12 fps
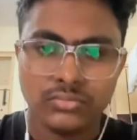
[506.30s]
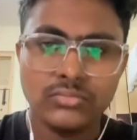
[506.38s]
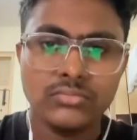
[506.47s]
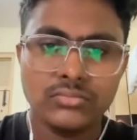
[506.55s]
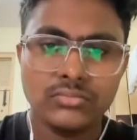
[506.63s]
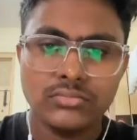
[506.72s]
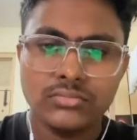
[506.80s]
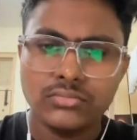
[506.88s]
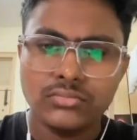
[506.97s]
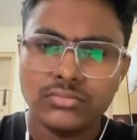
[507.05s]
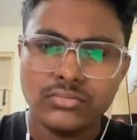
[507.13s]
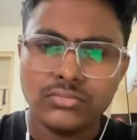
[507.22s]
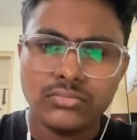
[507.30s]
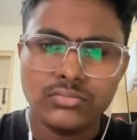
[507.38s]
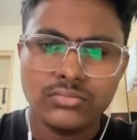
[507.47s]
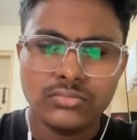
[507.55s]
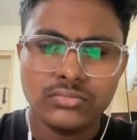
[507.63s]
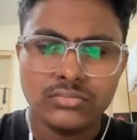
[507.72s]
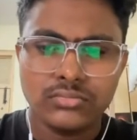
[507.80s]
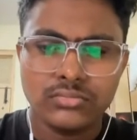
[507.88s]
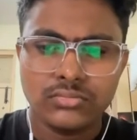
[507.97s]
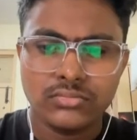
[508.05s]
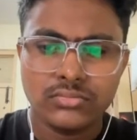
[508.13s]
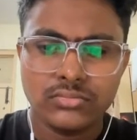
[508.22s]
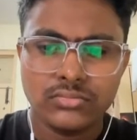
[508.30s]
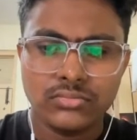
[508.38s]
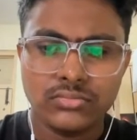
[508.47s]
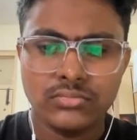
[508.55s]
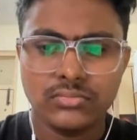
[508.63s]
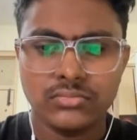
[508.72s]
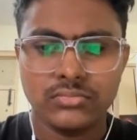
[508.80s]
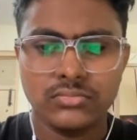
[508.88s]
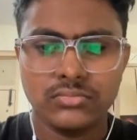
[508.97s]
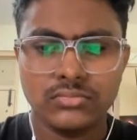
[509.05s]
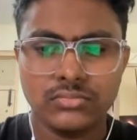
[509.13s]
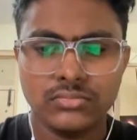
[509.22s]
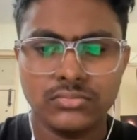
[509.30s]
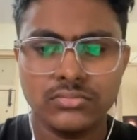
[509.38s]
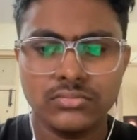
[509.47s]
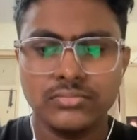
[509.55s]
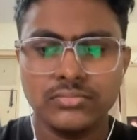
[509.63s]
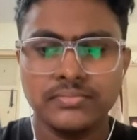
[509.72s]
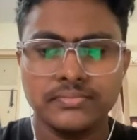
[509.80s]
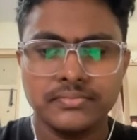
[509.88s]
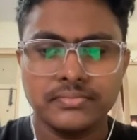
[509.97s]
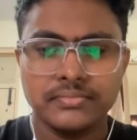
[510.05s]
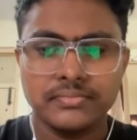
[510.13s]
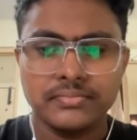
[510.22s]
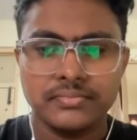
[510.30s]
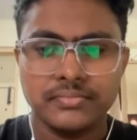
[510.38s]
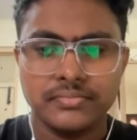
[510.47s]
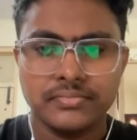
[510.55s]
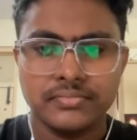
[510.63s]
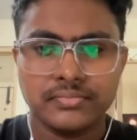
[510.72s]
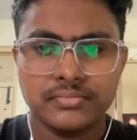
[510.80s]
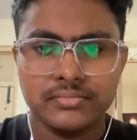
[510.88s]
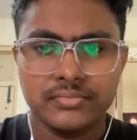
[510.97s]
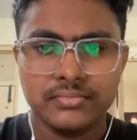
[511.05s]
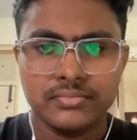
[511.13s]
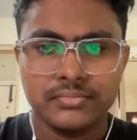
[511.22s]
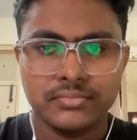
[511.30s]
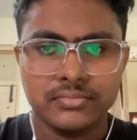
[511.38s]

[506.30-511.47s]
This person isn't speaking.